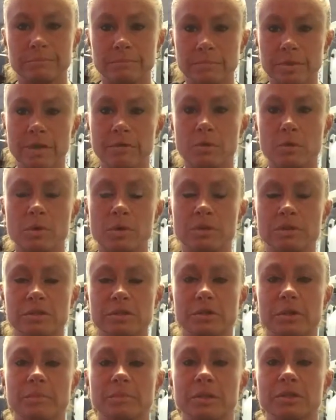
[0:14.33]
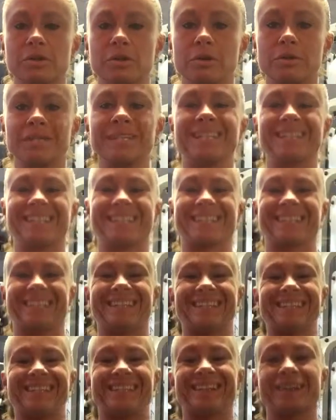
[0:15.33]
never was. Sorry, Big Sean.
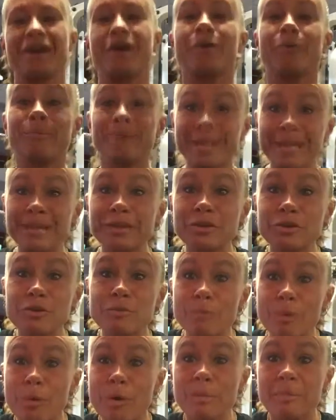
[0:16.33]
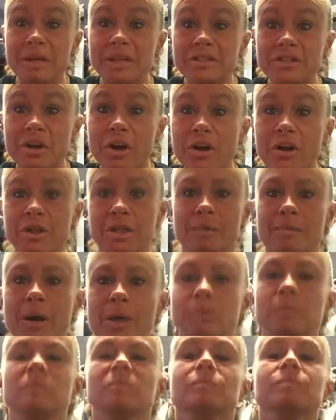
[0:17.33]
We need to do more, Big Sean. Come
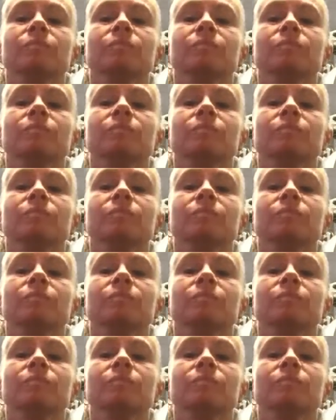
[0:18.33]
on.